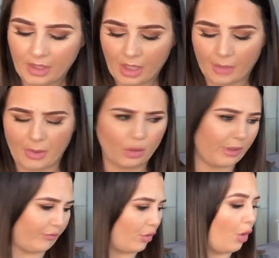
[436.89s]
I
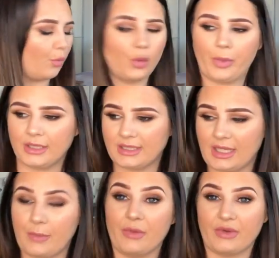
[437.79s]
normally have cotton wool pads in
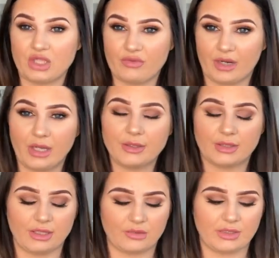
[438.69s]
here, but I've actually run out,
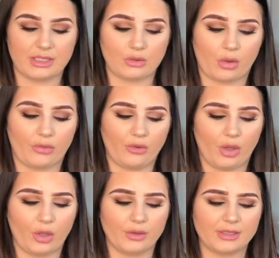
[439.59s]
so I need to restock on
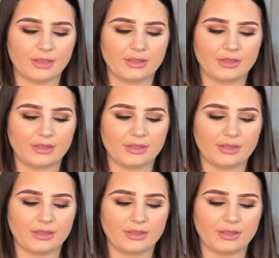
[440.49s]
those.